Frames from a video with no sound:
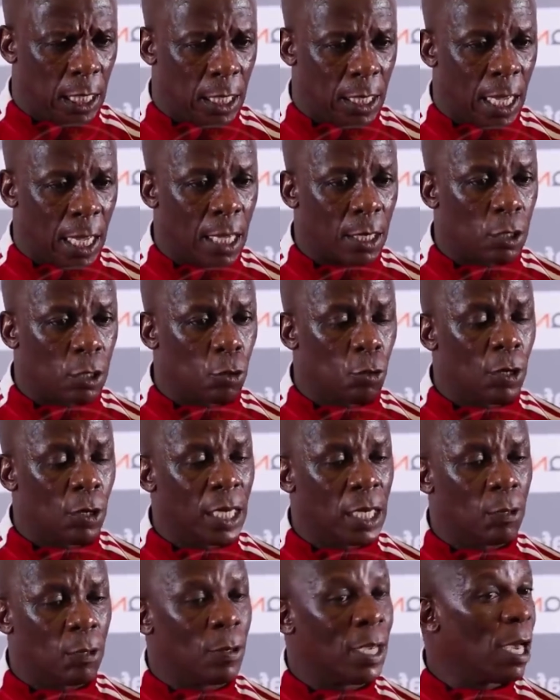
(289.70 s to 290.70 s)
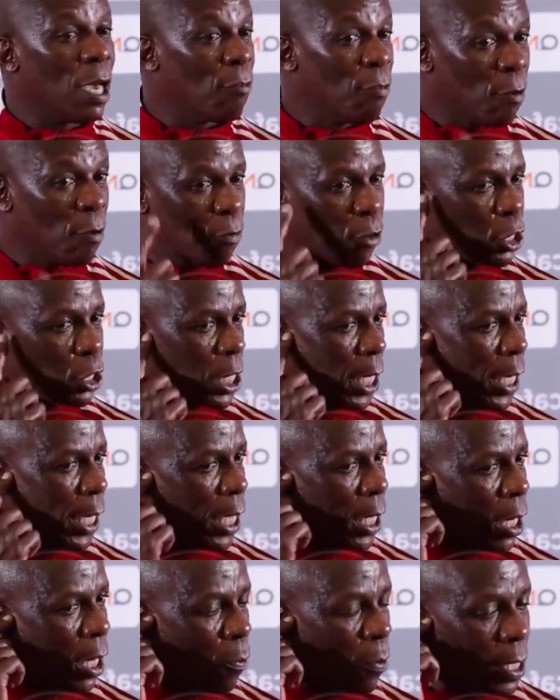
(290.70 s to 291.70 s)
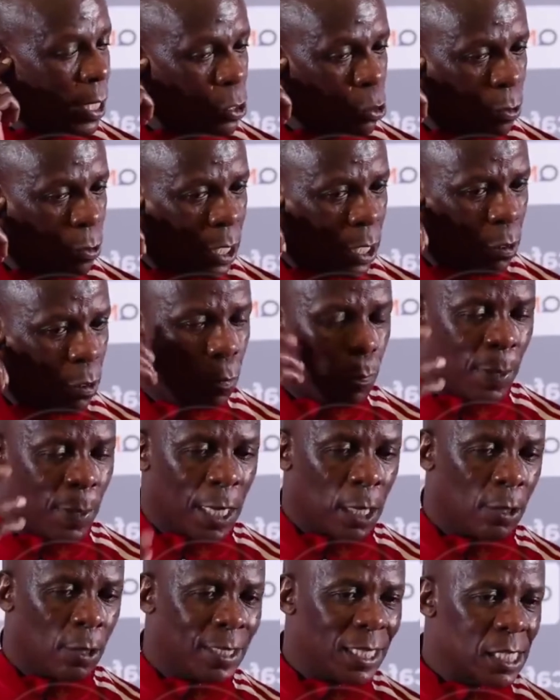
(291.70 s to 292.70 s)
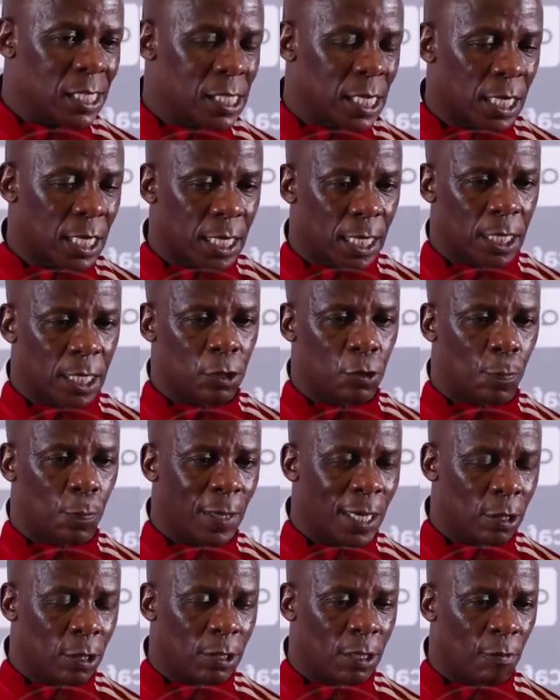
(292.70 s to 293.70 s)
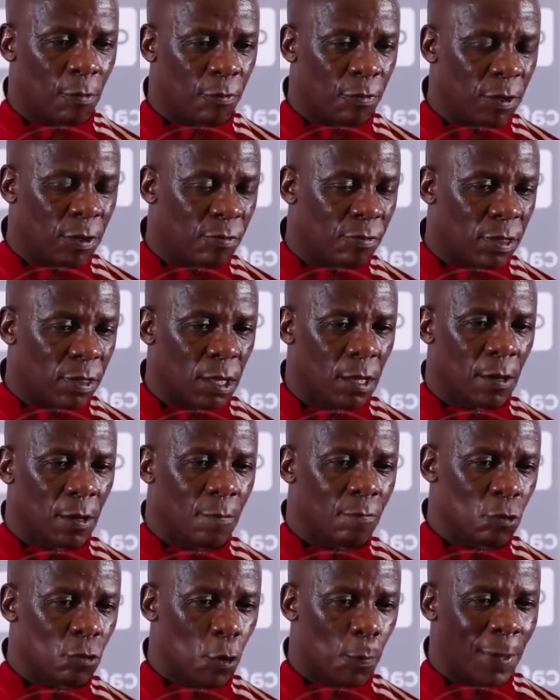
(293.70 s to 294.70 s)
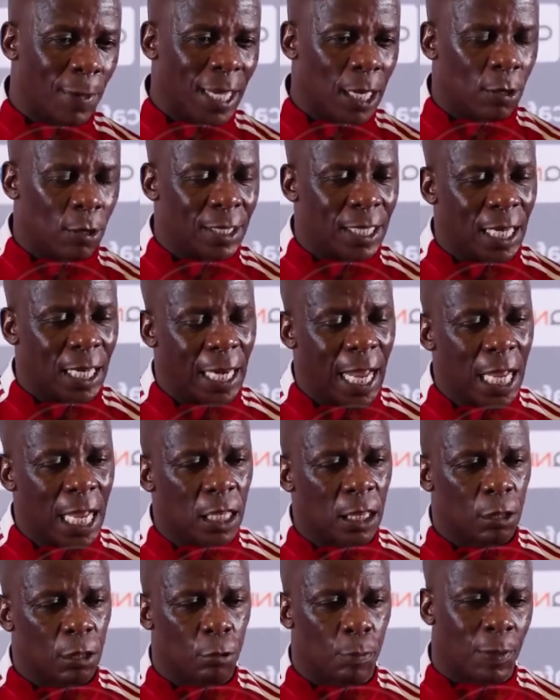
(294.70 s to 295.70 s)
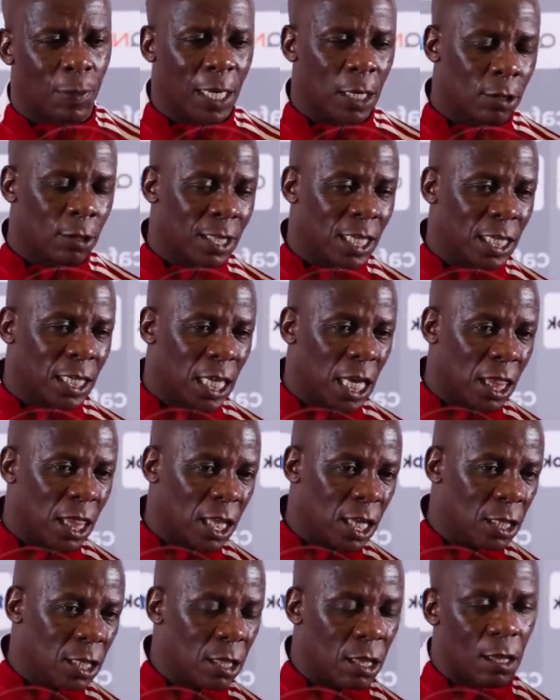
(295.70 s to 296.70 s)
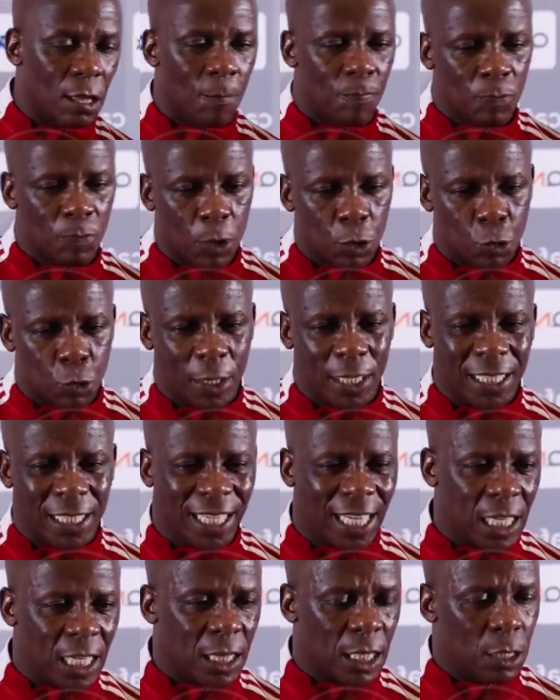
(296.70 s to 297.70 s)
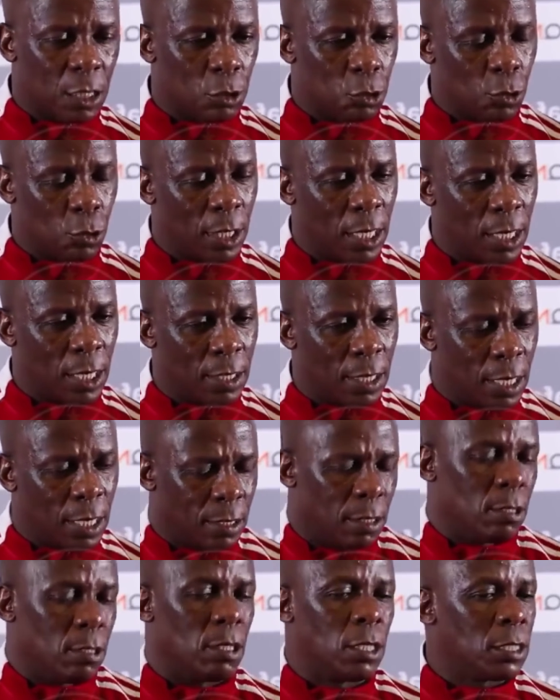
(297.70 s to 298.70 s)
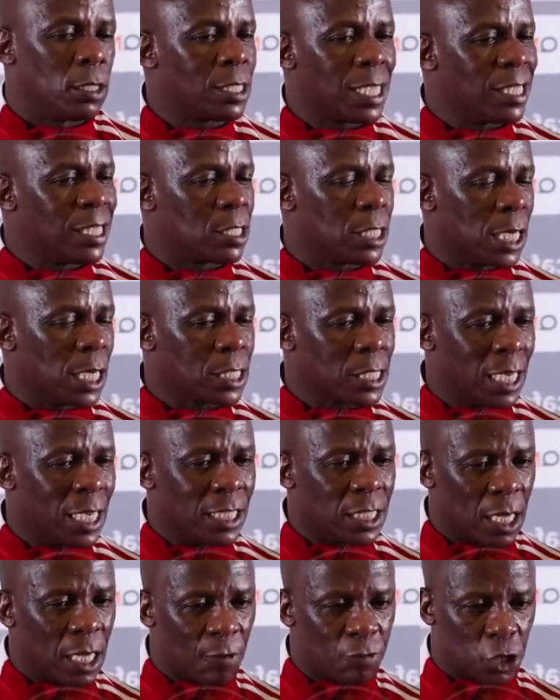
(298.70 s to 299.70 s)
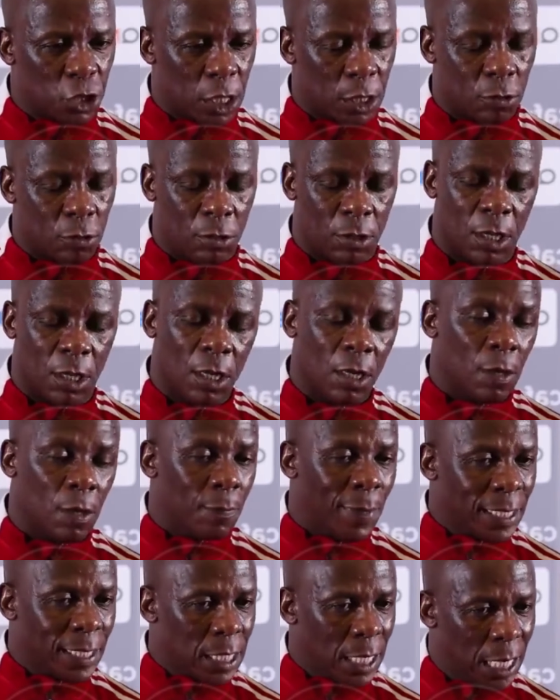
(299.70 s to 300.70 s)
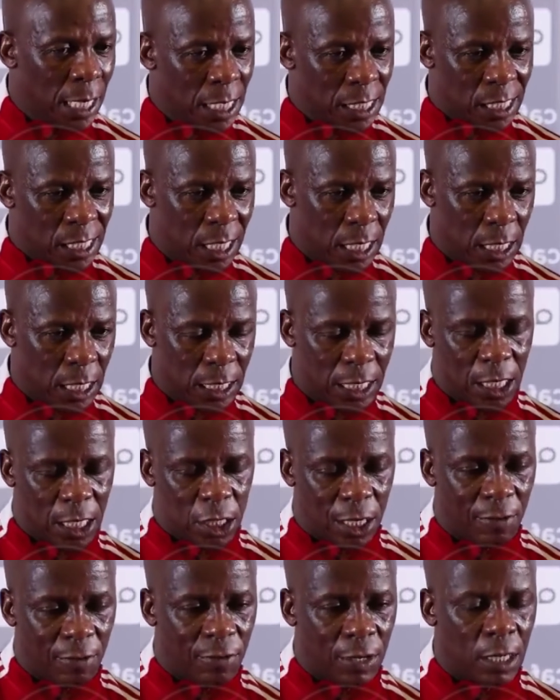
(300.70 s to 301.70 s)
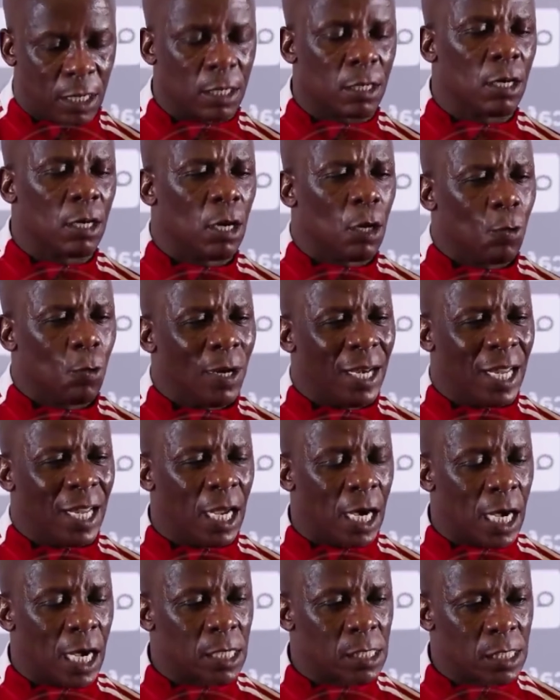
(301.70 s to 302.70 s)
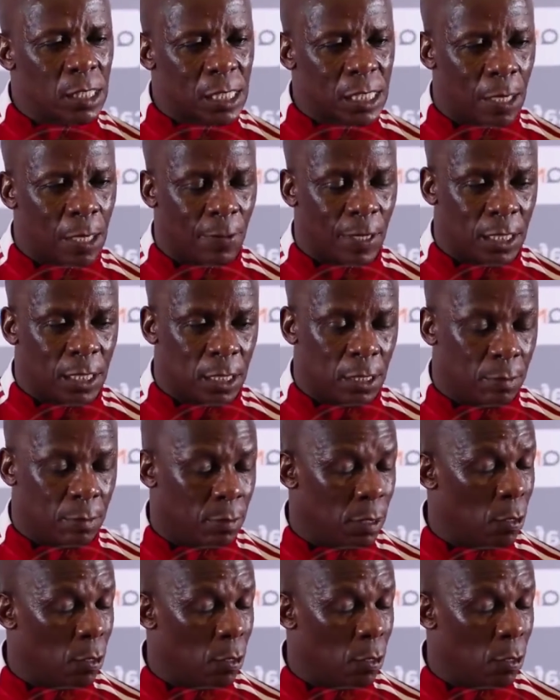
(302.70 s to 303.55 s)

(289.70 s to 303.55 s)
like we have a fixture like ours where you're playing on the 2nd, you're playing on the 5th, you're playing on the 9th, you're playing on the 13th, 20th, and it's just a tough schedule. But lessening the traveling will assist our team,